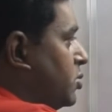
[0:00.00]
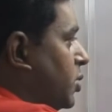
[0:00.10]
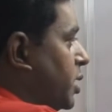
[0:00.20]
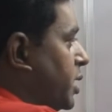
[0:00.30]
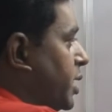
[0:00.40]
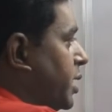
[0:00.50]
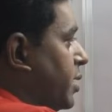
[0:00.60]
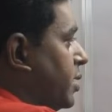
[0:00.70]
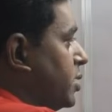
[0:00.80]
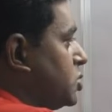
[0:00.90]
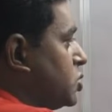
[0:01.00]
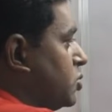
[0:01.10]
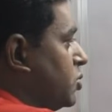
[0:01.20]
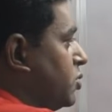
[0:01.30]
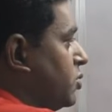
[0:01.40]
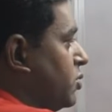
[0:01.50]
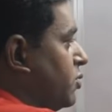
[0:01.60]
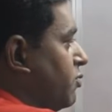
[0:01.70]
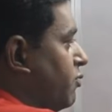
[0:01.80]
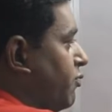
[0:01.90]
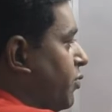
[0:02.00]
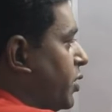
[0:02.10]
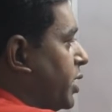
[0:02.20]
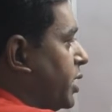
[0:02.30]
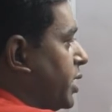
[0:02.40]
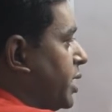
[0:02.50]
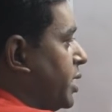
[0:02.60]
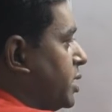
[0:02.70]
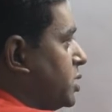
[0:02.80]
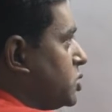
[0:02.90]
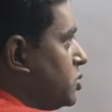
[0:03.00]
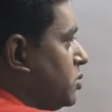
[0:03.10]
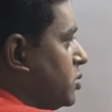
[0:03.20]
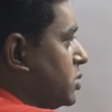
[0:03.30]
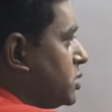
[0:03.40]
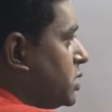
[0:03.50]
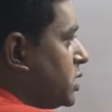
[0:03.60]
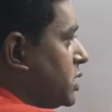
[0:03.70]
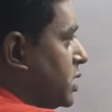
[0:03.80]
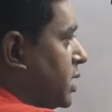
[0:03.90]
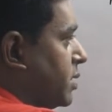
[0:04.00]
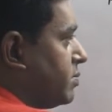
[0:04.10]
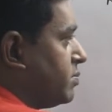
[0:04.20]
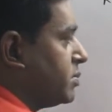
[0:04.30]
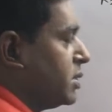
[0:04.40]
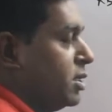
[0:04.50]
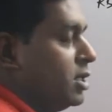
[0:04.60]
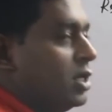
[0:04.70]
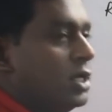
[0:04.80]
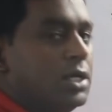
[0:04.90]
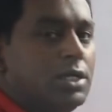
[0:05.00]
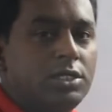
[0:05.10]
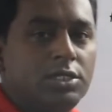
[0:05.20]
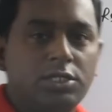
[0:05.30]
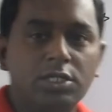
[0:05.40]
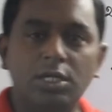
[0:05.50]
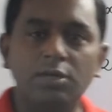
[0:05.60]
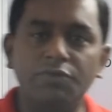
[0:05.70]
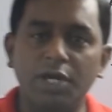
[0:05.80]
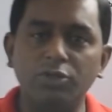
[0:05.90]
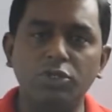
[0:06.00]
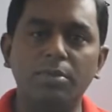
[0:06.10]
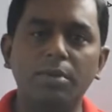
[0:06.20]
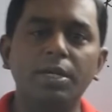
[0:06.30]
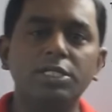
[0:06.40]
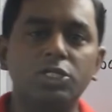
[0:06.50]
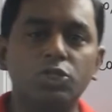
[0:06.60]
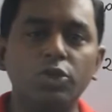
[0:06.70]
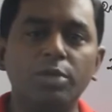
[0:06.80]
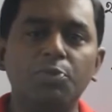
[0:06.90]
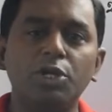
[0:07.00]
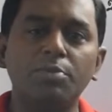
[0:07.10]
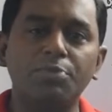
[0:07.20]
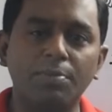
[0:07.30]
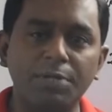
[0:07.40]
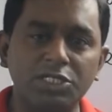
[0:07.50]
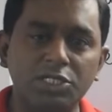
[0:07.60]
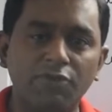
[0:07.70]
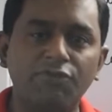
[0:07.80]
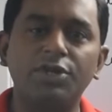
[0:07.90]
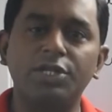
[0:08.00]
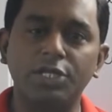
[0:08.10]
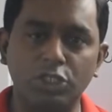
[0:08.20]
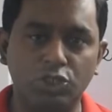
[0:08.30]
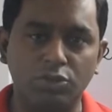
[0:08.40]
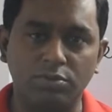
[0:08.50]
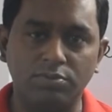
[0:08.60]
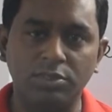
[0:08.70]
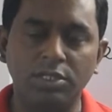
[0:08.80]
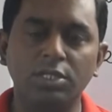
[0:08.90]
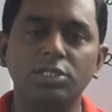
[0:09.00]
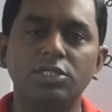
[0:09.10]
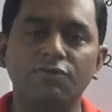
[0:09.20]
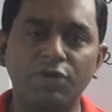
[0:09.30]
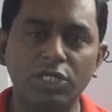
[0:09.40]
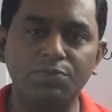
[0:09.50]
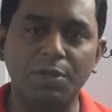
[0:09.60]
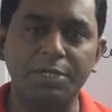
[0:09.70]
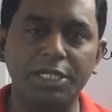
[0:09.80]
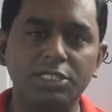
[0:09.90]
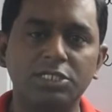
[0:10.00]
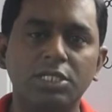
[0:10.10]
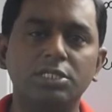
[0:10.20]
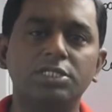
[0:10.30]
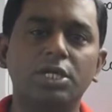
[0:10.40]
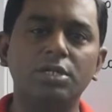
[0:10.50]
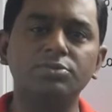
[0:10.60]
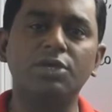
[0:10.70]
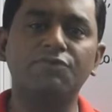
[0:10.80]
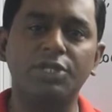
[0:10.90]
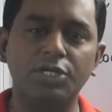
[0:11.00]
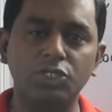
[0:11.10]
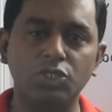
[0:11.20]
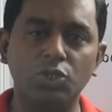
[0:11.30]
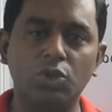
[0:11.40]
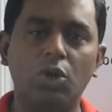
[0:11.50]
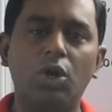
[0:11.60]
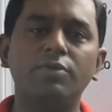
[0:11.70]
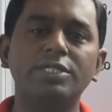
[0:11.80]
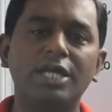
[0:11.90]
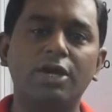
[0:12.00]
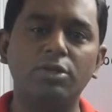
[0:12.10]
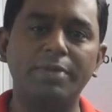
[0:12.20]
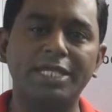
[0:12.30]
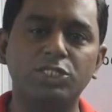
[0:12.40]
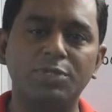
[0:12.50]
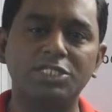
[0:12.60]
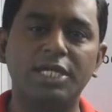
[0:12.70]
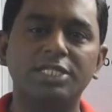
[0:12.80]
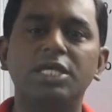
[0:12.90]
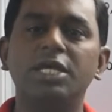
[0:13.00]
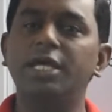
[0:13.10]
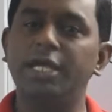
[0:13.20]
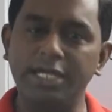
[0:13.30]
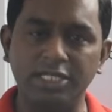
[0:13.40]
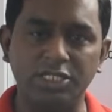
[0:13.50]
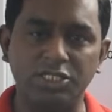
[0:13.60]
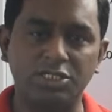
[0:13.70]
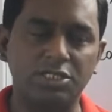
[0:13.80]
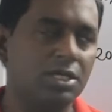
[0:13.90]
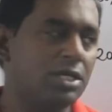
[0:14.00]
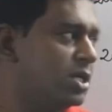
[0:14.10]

200 is to 400 is to 600. Here we have to remember the 2 important properties of ratio. The first property is the terms of a ratio always have to be expressed as integers.